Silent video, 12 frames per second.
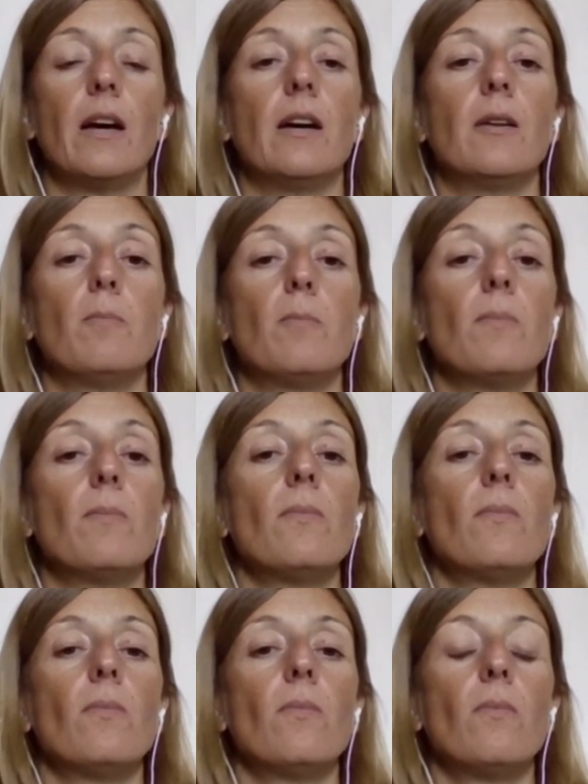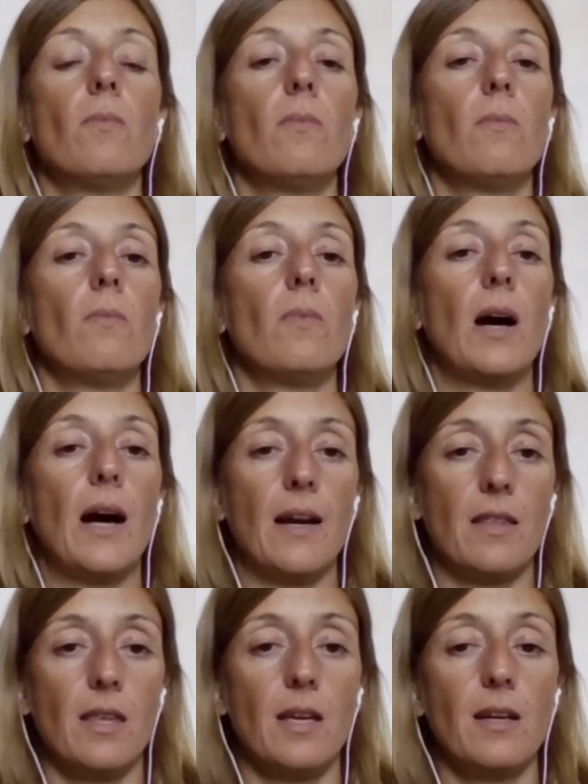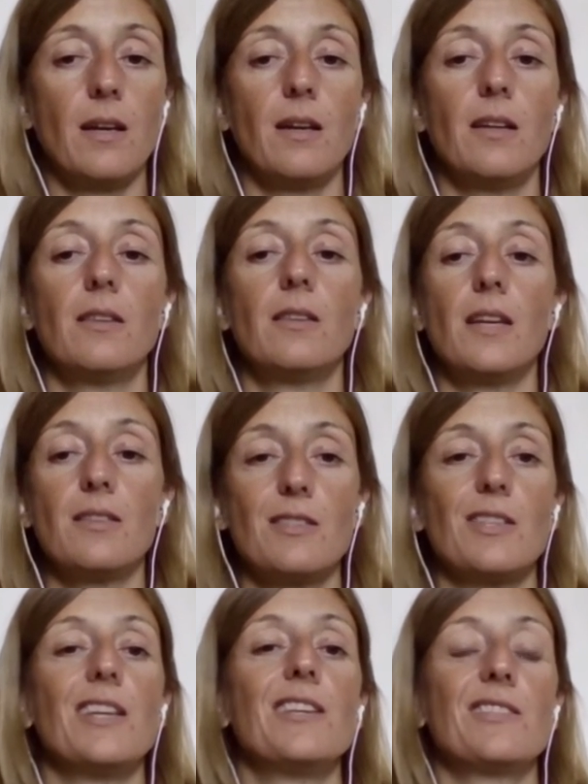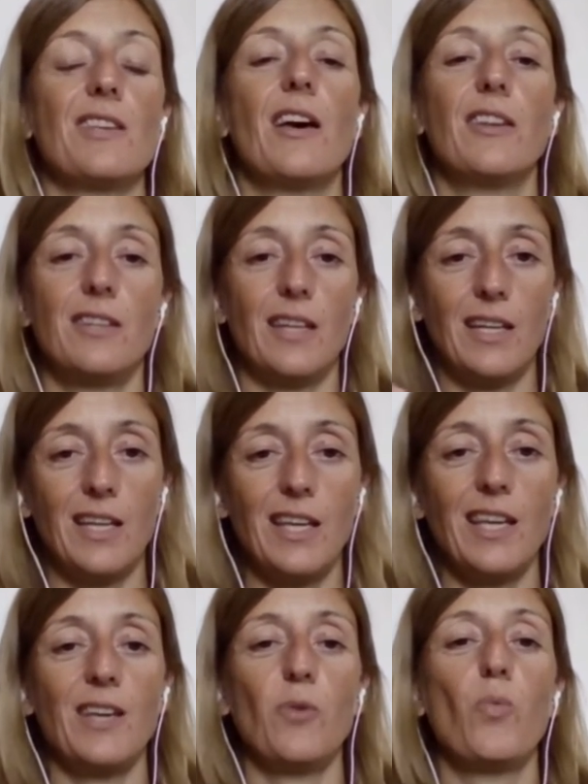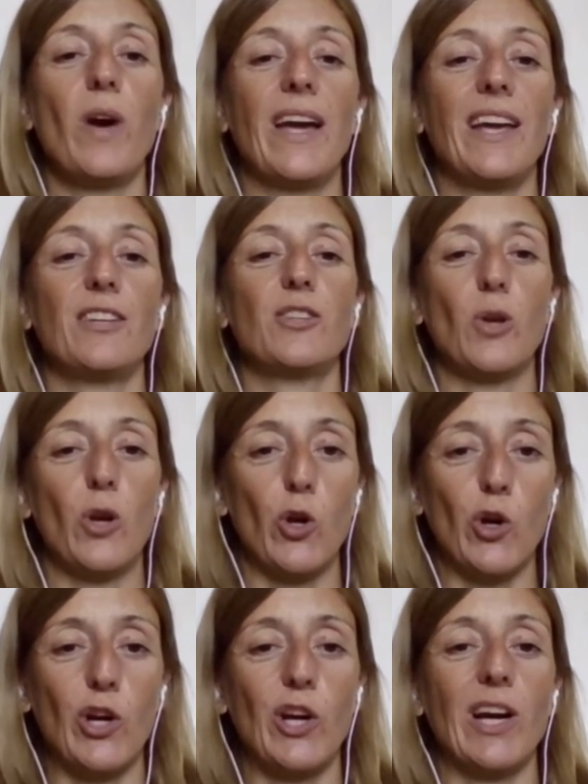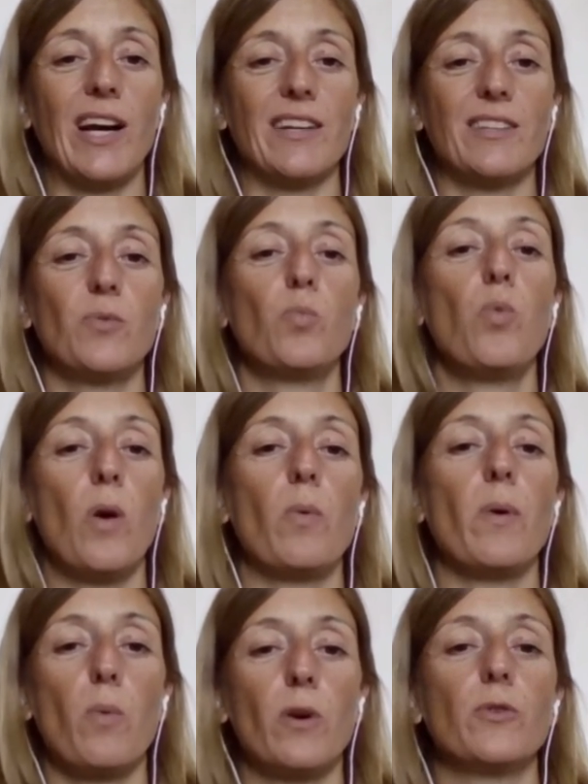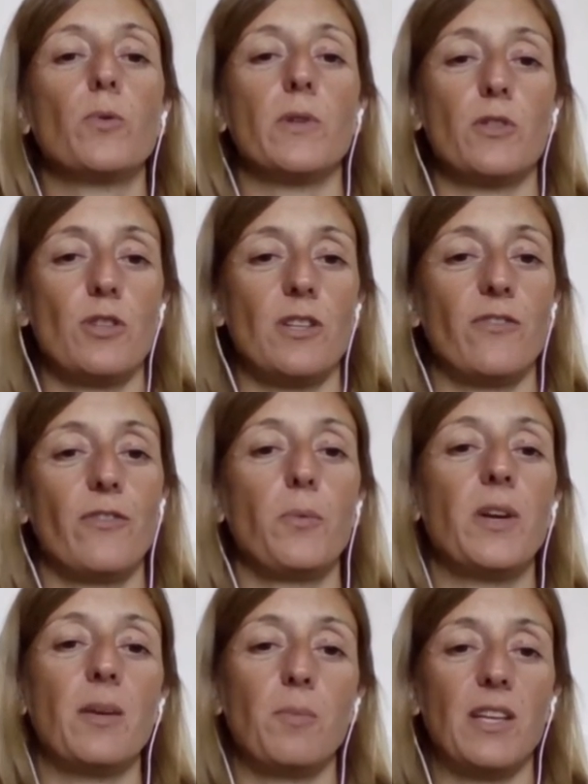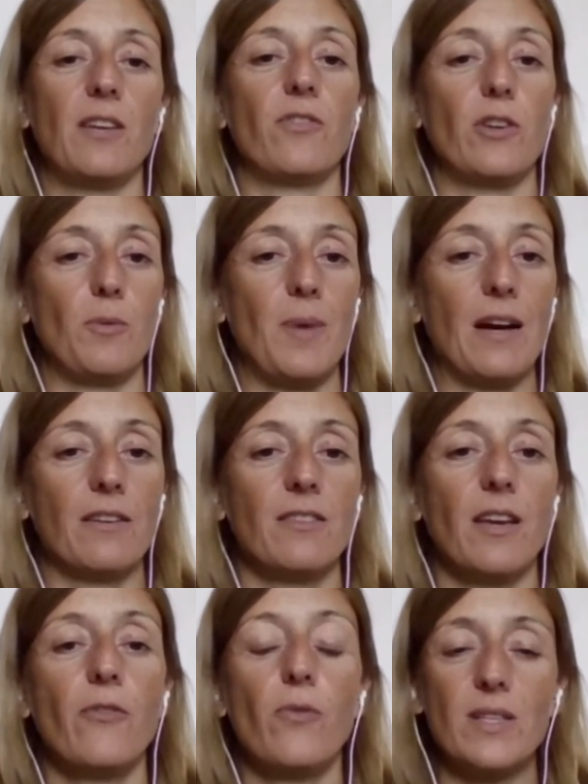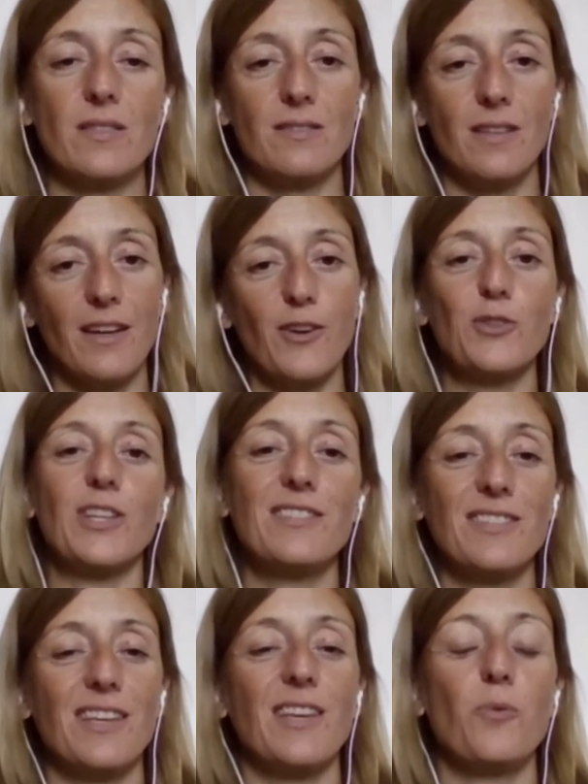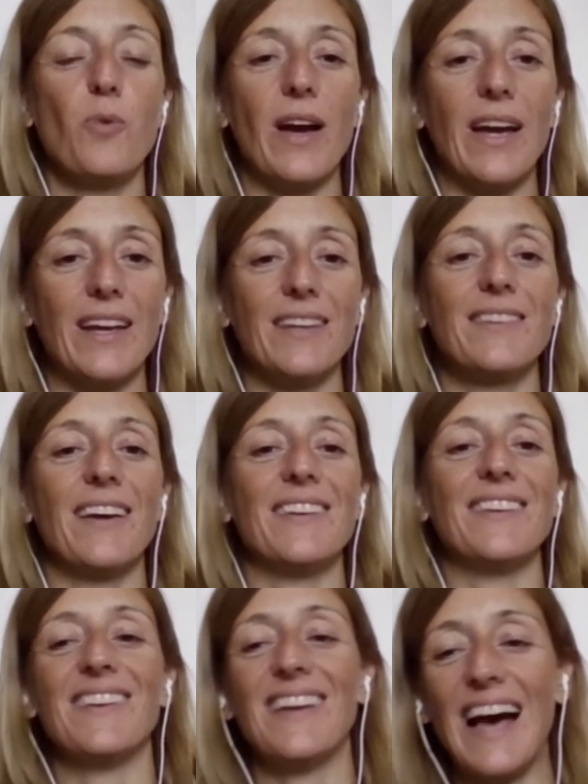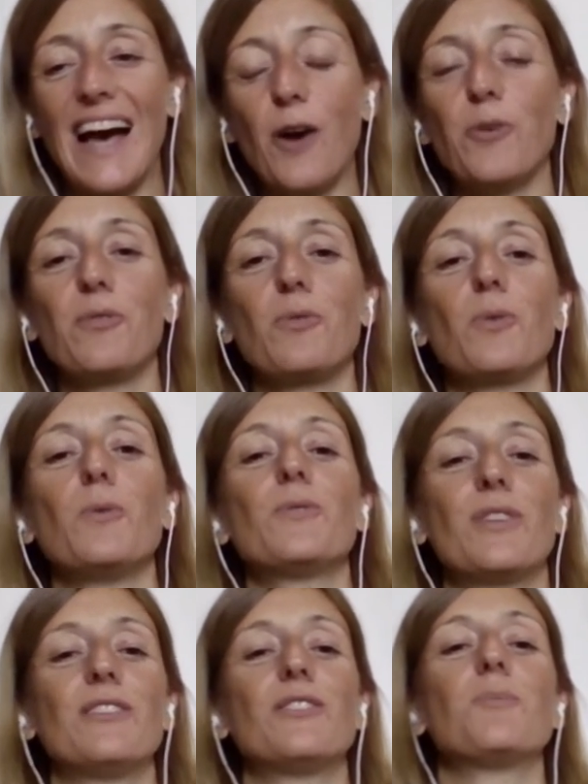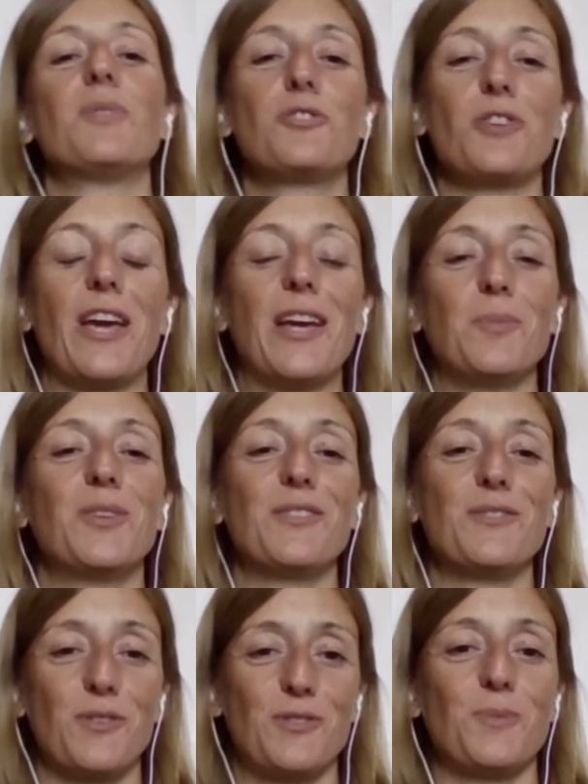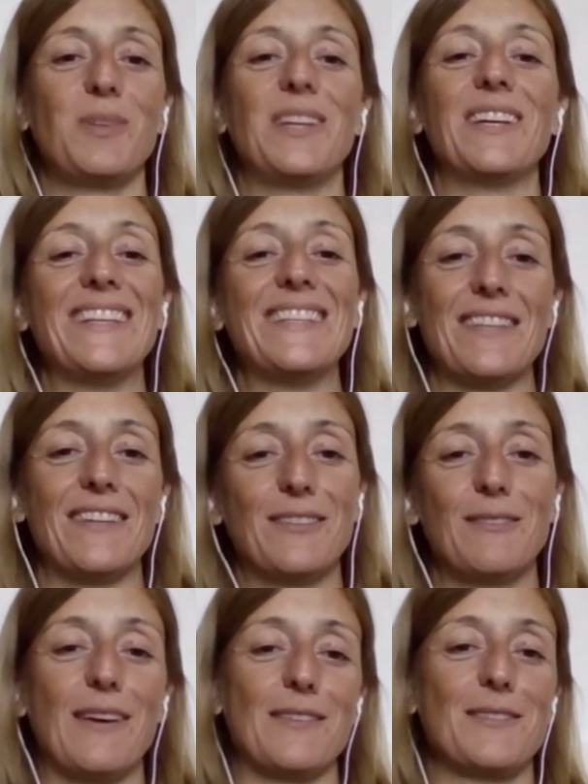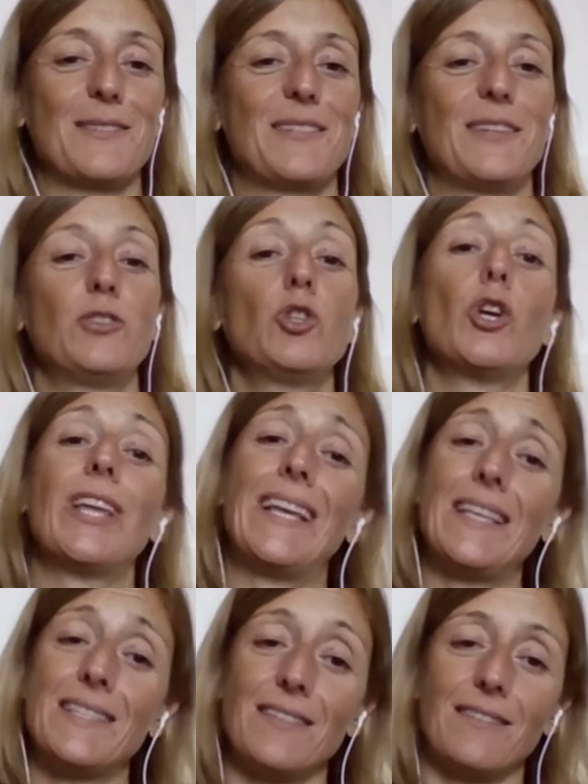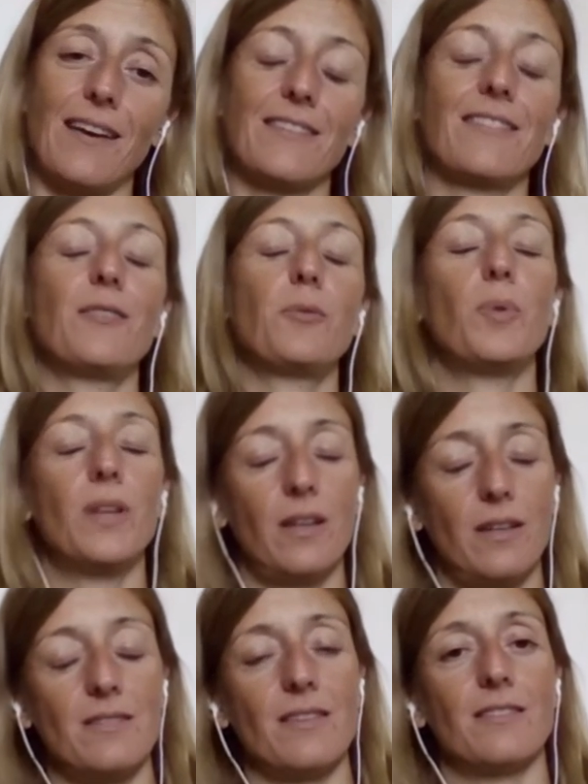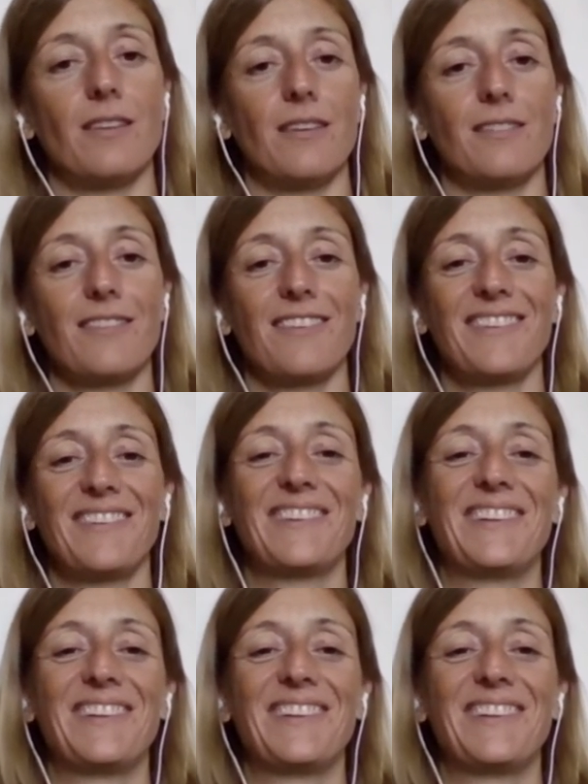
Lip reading: I think this is the key way to look at what we want to achieve with the Media Freedom Act. If we stick on this key way, then how the rules need to be shaped is going to be an easier task. Not an easy task, but an easier task.